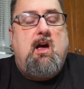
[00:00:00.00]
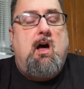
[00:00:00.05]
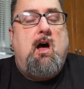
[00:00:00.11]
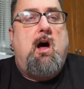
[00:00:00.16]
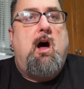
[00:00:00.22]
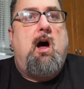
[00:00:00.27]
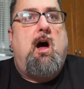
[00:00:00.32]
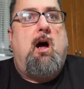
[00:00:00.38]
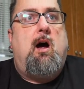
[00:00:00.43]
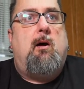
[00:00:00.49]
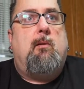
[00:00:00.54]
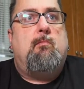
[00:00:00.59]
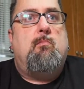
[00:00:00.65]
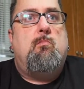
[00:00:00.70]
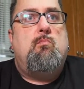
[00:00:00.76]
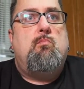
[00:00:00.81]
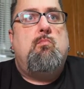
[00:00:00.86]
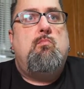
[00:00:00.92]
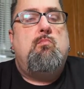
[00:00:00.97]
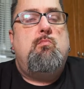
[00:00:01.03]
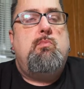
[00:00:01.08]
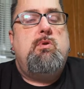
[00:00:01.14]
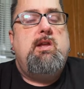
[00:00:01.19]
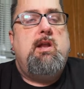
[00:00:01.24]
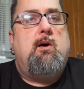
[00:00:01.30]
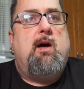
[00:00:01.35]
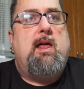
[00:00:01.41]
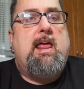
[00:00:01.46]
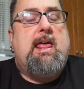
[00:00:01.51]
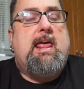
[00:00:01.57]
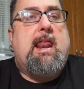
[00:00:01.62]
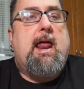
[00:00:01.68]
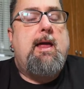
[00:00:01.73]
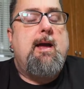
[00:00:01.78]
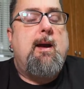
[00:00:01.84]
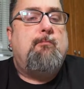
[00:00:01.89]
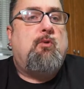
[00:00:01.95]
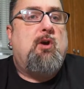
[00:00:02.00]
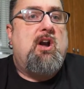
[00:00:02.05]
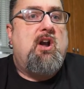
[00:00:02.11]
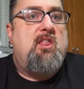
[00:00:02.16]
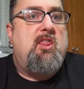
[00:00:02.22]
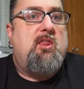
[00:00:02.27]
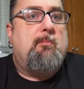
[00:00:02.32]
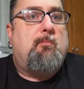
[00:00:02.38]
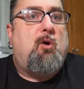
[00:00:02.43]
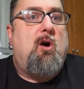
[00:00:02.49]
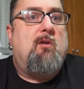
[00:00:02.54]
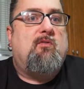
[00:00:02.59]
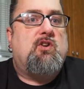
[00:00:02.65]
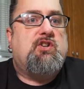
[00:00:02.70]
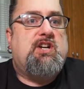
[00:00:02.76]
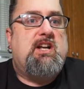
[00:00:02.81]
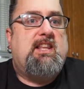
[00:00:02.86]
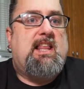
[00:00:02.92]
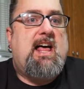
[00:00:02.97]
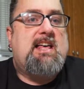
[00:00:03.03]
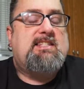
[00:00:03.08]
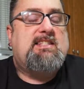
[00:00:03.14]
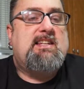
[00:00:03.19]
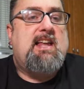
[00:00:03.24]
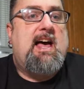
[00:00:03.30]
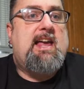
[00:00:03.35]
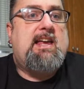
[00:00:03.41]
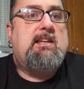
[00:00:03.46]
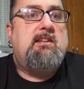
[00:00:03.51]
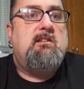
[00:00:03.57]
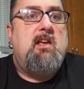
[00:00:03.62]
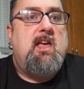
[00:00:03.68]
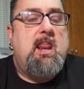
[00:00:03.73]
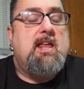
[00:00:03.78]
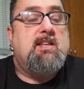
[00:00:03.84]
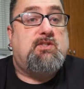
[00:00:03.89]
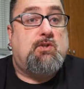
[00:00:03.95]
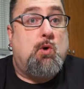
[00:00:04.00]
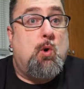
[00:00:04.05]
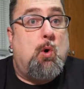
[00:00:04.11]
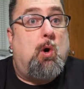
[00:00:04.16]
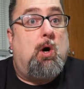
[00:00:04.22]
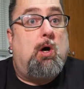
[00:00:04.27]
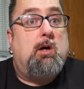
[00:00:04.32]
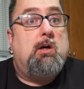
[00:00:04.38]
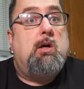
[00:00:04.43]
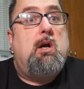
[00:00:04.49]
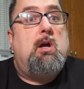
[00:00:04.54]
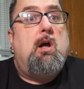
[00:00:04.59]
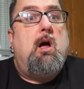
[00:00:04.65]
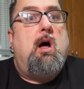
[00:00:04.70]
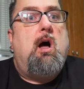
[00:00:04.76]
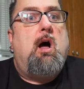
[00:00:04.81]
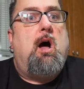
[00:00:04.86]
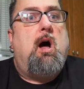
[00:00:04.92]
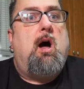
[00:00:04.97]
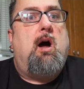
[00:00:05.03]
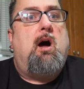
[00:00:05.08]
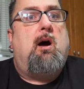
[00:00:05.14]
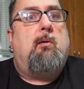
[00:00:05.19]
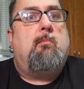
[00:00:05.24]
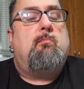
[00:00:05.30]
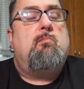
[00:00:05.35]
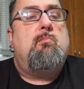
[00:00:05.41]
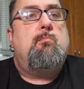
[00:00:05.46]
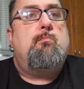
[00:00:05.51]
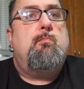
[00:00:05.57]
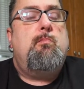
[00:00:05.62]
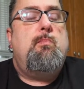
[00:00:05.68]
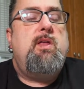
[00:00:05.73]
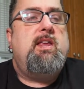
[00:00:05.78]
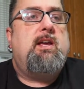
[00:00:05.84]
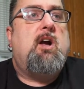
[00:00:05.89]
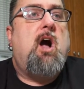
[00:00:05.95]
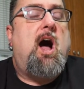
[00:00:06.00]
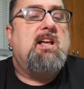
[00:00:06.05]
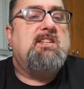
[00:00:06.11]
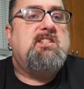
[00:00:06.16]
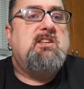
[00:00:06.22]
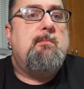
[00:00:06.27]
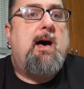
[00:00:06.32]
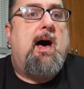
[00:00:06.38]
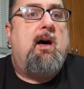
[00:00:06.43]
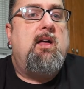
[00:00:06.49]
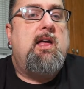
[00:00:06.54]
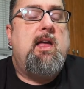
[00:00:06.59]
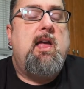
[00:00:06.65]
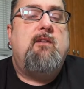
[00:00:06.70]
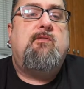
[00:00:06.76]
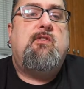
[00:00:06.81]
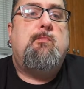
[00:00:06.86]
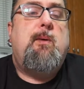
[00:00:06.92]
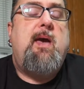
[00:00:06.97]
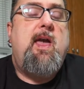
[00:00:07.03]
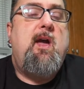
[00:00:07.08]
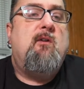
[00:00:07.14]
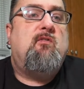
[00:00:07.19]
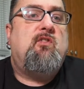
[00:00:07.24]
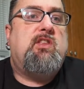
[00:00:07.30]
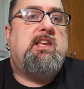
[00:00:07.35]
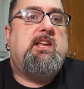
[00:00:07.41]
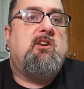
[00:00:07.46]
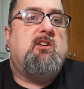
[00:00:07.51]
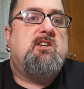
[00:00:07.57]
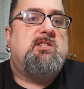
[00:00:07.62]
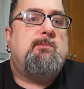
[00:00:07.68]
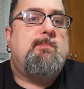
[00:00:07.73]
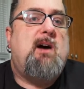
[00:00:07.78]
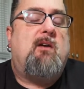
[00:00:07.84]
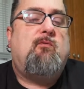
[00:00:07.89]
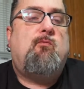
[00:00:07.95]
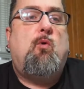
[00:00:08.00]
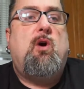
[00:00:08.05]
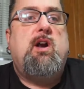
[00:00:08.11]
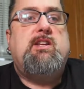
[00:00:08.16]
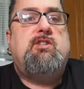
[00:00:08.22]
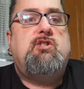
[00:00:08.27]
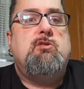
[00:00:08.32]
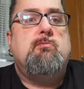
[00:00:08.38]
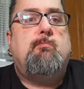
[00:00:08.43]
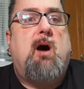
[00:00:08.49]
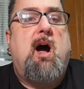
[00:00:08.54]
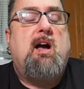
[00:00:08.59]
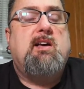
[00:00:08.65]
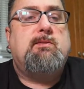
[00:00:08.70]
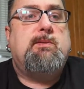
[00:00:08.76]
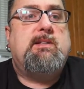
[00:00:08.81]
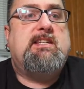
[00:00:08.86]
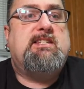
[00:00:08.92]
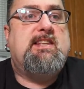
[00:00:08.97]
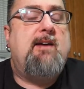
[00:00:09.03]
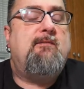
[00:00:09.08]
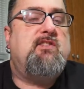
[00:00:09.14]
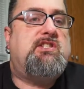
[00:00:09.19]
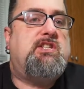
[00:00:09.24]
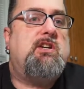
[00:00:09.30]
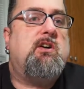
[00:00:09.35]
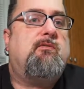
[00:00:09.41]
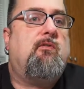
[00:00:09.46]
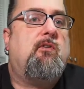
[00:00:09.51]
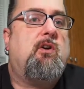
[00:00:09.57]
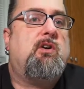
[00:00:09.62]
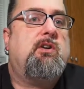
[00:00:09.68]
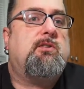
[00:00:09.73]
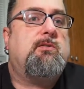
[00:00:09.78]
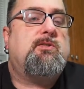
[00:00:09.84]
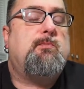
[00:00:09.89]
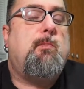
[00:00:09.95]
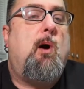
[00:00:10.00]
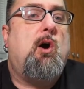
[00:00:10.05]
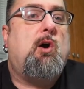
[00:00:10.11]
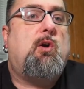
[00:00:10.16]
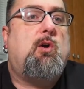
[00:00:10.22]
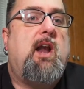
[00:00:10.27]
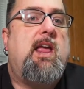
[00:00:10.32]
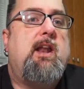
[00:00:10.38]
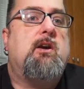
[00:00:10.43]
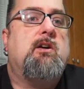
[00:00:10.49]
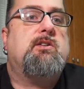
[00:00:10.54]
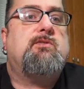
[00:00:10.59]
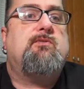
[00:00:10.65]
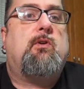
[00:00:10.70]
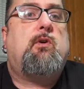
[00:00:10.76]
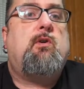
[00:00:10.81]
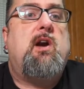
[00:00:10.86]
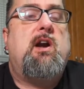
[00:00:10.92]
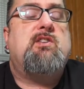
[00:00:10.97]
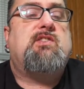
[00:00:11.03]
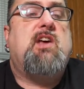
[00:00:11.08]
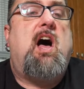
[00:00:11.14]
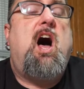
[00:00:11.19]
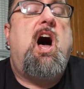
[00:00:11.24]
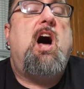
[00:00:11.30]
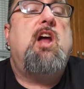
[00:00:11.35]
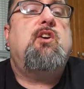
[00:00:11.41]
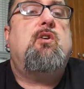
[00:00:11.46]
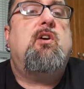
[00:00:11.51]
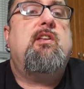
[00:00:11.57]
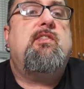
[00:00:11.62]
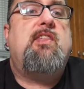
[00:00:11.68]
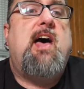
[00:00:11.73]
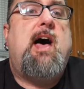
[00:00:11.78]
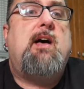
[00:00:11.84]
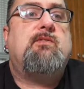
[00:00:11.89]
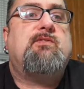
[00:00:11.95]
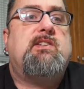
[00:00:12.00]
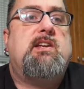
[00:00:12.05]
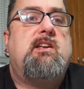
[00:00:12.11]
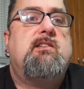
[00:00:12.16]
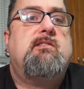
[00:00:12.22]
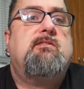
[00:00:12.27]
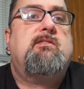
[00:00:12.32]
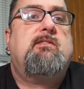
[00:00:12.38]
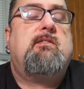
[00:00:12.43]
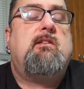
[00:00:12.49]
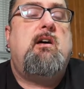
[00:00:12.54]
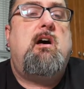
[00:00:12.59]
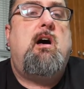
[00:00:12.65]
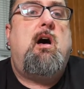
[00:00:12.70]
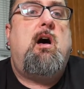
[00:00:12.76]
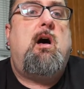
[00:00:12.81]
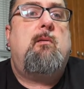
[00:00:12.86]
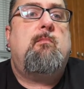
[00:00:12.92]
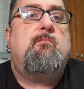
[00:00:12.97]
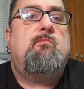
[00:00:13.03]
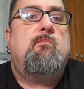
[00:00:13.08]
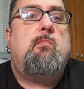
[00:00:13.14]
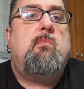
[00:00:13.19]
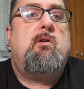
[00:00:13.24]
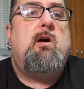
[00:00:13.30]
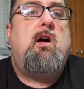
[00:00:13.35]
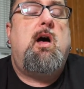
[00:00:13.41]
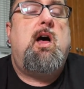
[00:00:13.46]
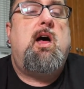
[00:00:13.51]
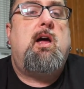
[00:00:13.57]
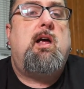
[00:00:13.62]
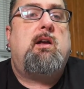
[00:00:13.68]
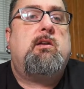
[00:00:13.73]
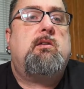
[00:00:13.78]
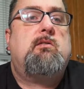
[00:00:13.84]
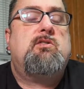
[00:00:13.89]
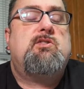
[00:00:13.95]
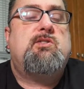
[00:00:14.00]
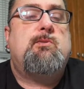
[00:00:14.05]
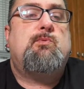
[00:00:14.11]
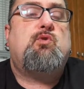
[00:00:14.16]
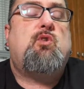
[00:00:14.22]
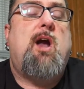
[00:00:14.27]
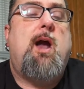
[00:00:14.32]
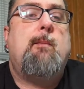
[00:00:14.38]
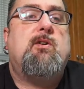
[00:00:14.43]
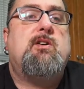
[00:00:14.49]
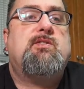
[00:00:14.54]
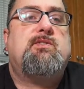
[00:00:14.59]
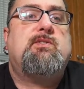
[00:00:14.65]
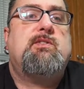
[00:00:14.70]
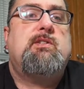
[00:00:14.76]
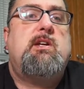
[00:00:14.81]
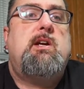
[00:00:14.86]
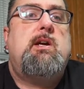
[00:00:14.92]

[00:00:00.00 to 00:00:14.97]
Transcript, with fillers: Um, you know, and I upgraded to the Pro version last night, and it's cool. Um, but it costs about, if you pay over the year, it's about 42 bucks because they have a deal for small creators, for creators under a thousand um, uh, subscribers.